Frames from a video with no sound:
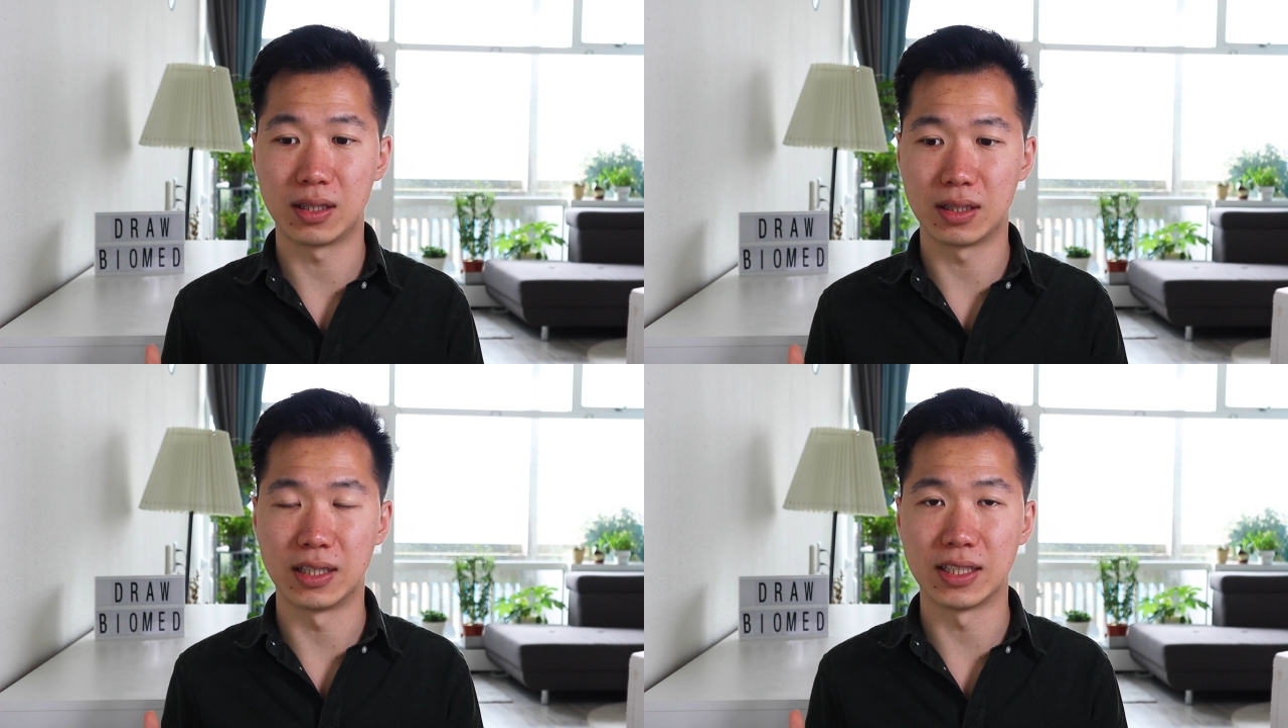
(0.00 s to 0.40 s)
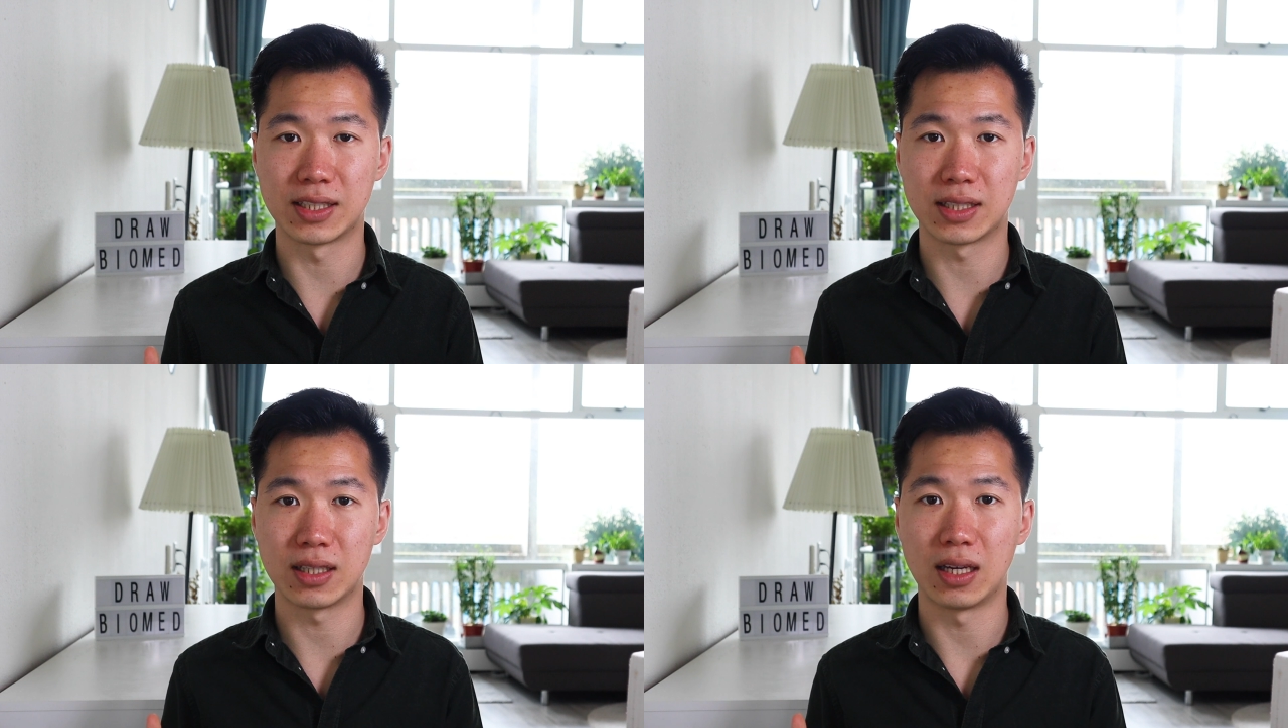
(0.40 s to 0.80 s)

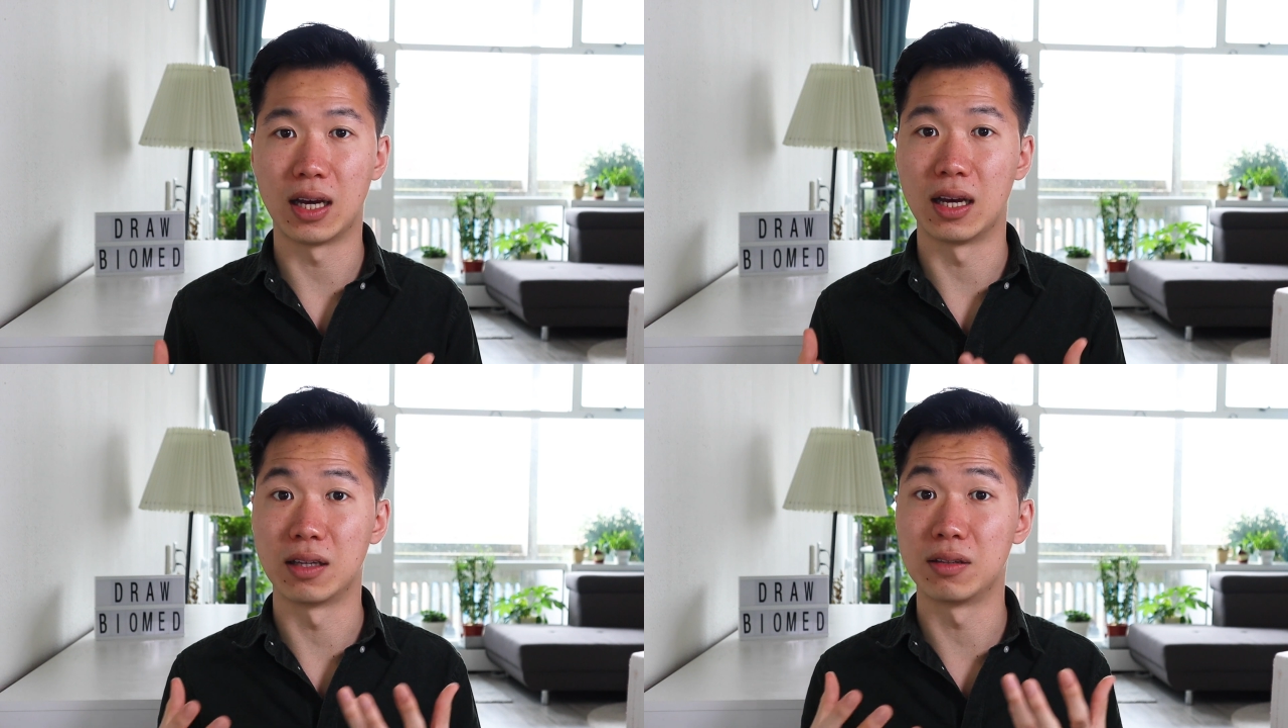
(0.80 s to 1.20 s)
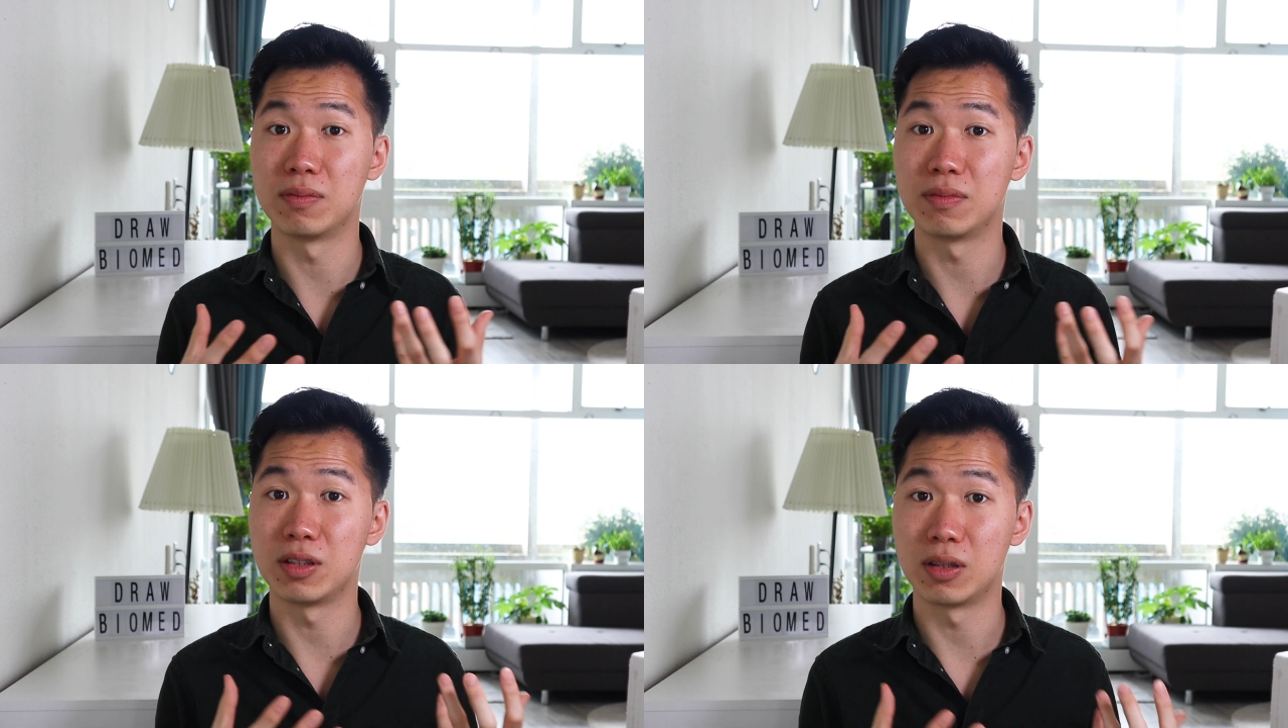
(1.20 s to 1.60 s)
This
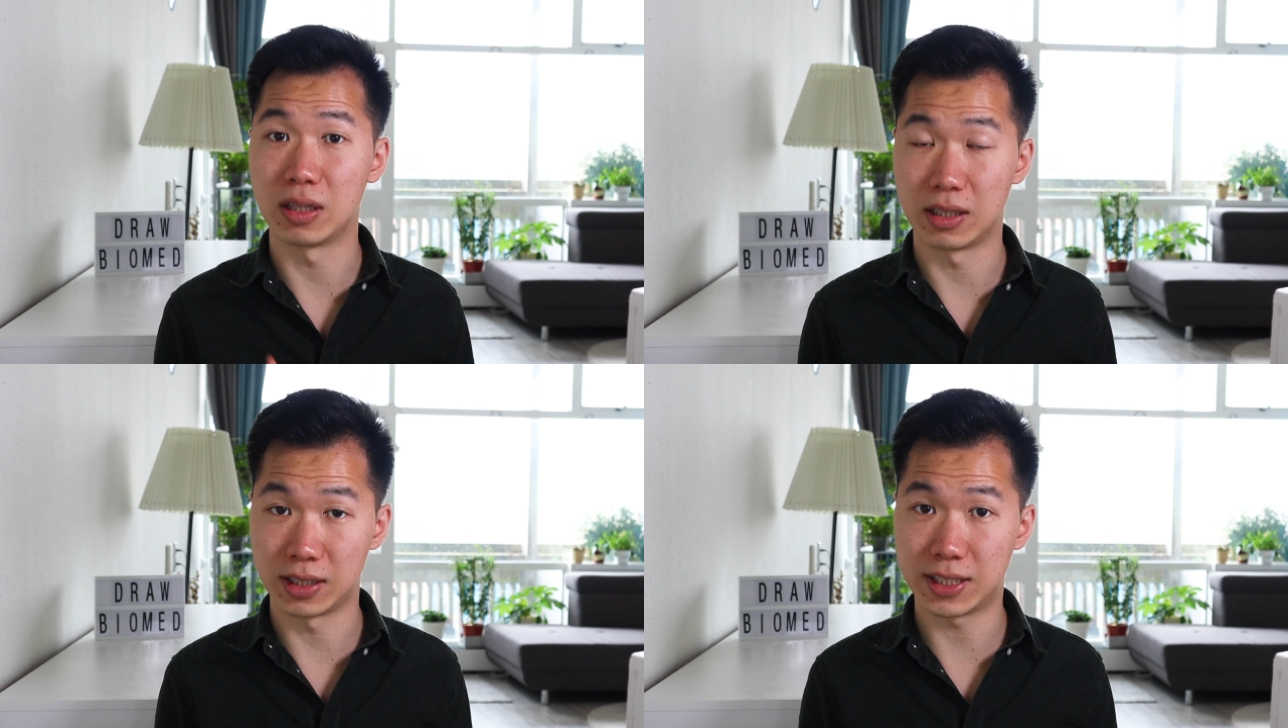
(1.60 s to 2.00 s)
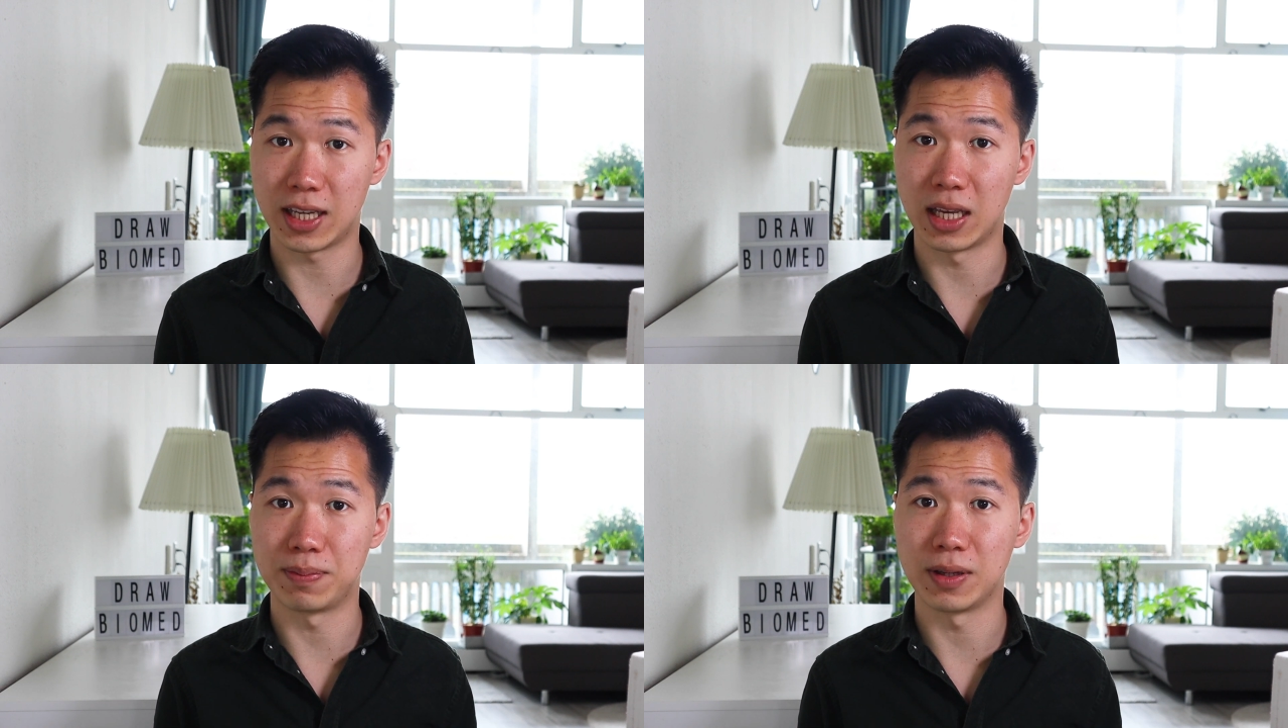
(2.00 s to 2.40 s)

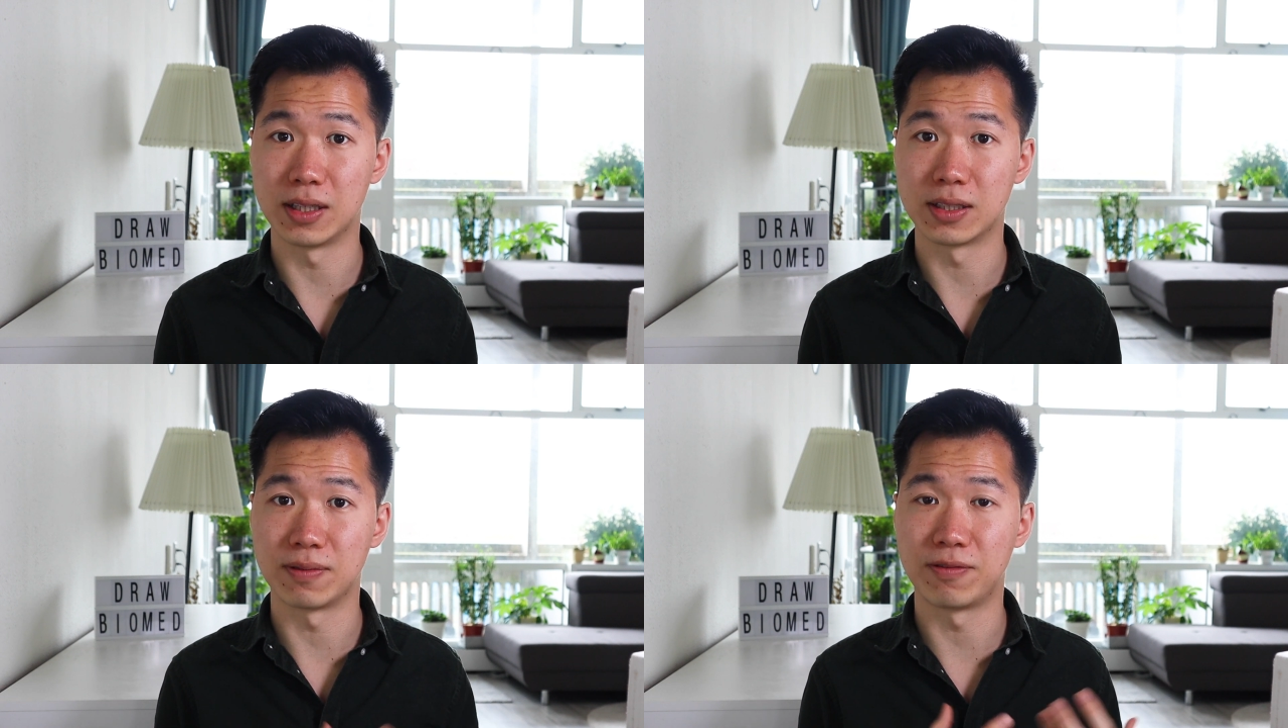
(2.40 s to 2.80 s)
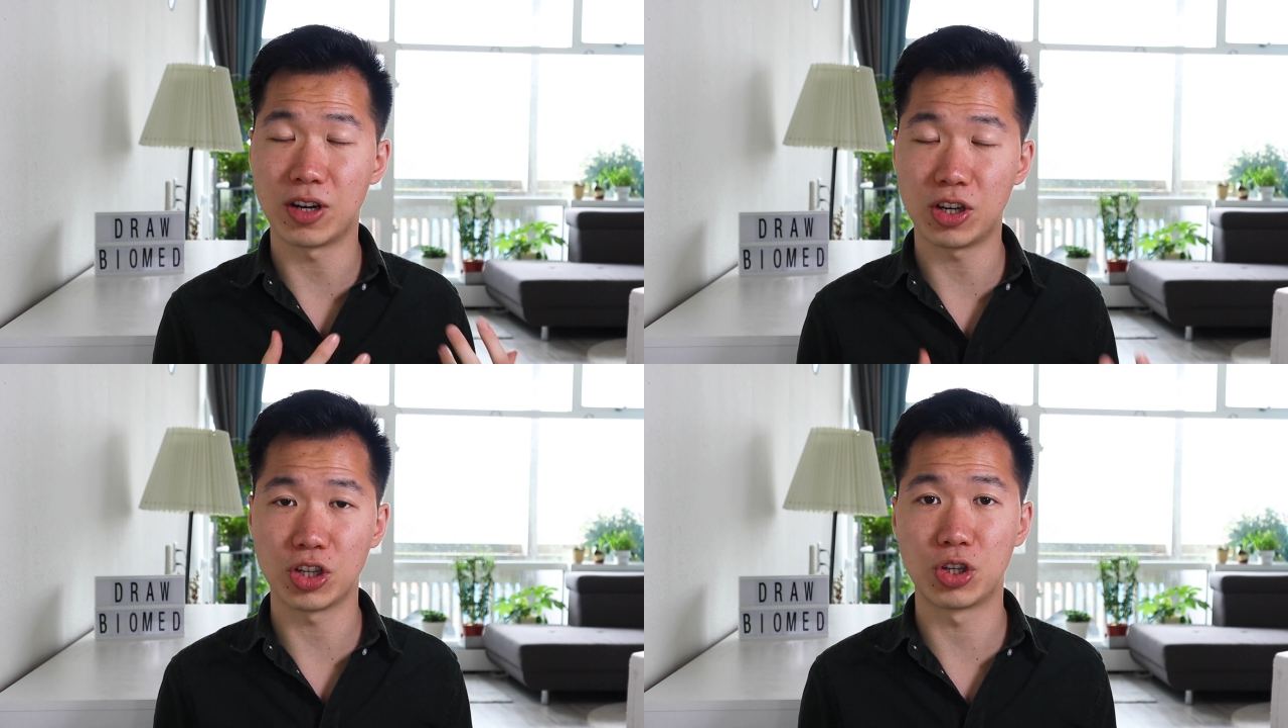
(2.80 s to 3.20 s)
Inkscape is a
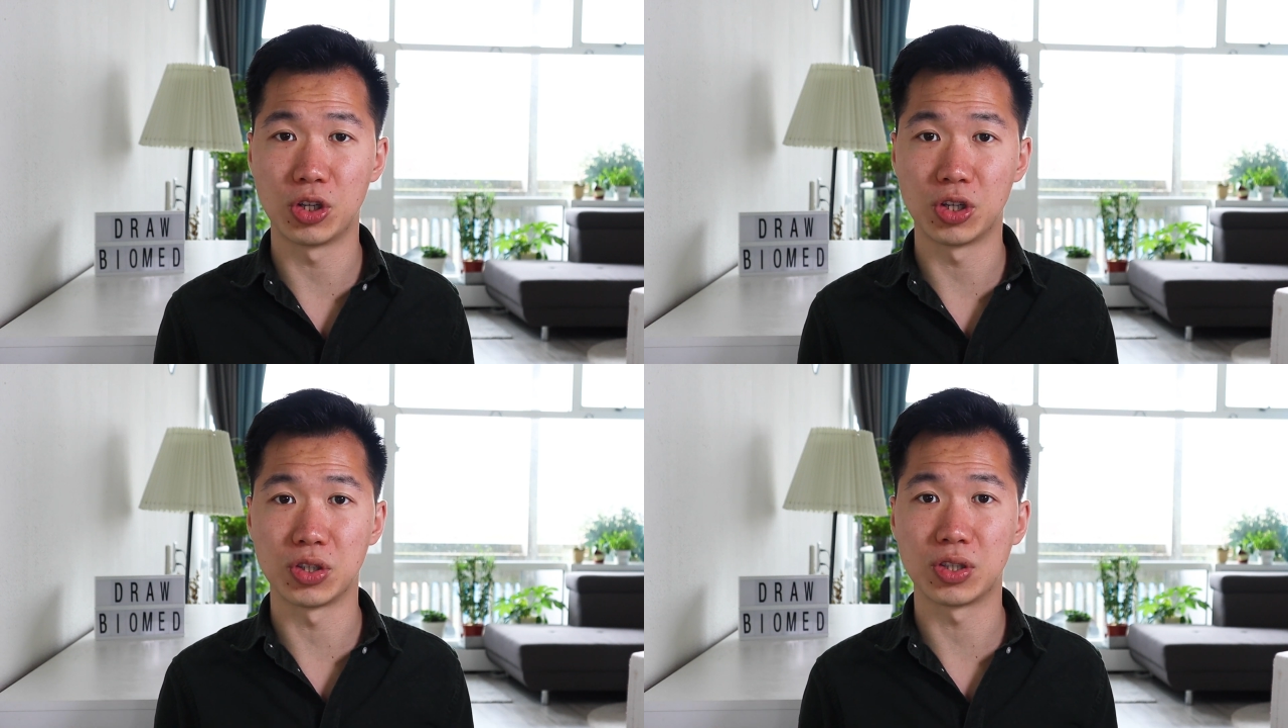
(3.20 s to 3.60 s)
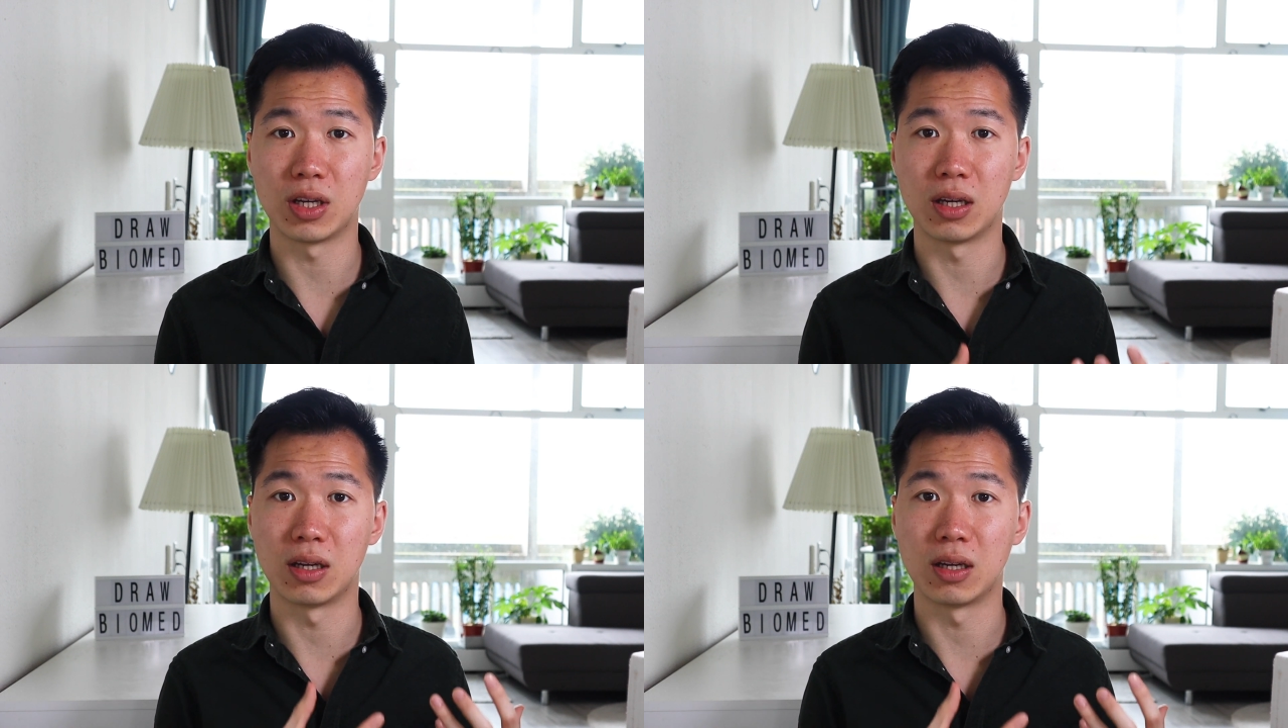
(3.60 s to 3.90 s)
very good